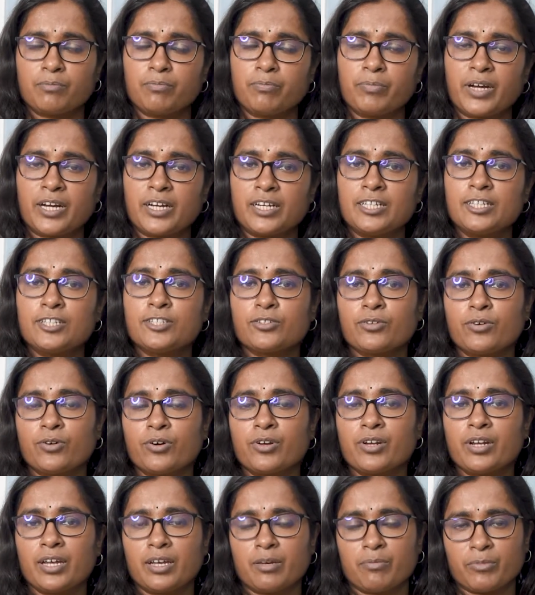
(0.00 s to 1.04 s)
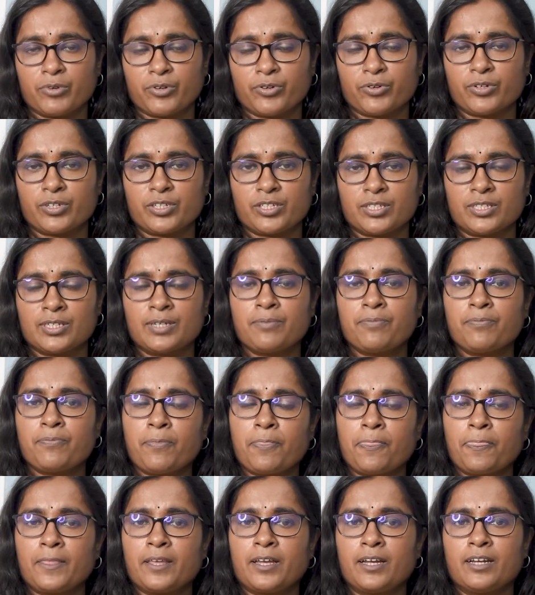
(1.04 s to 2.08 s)
Piles or hemorrhoids
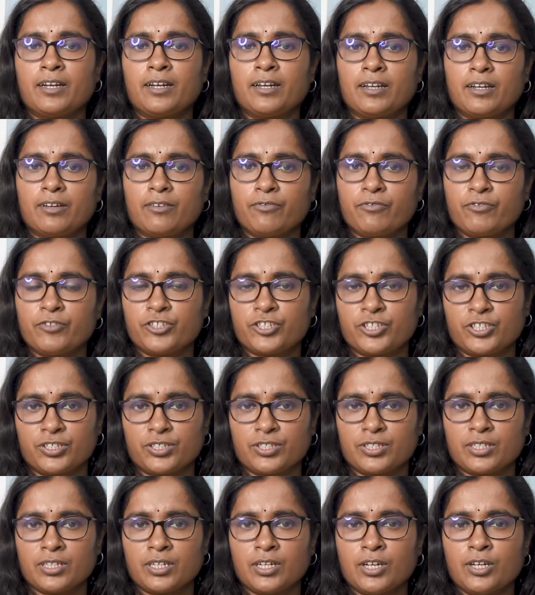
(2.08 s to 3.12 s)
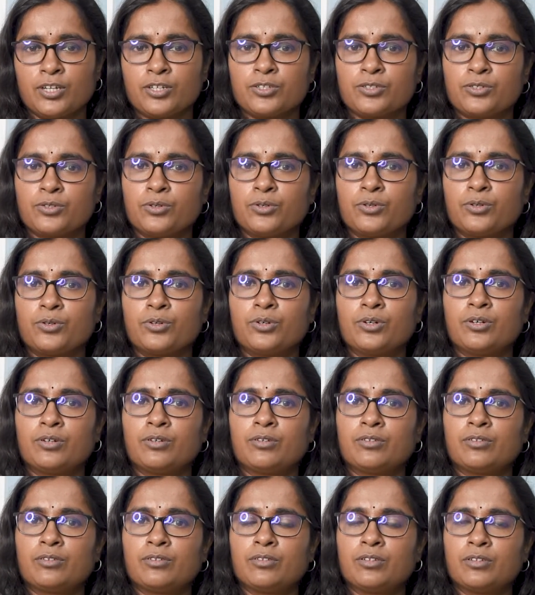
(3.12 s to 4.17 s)
and fissures. So,
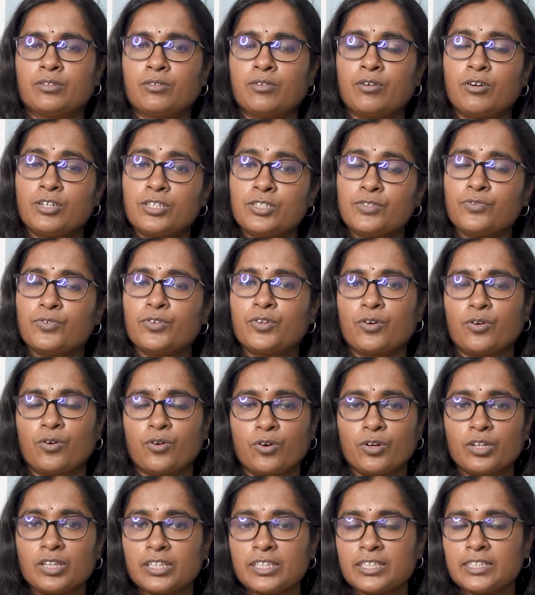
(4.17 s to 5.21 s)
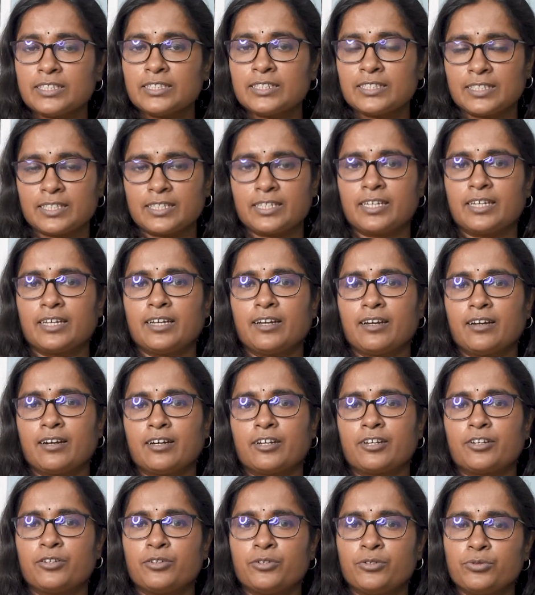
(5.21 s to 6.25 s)
the cause for all these three are
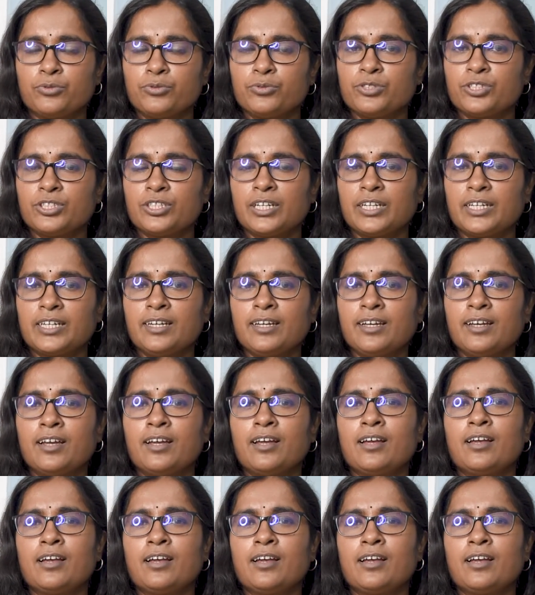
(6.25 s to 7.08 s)
usually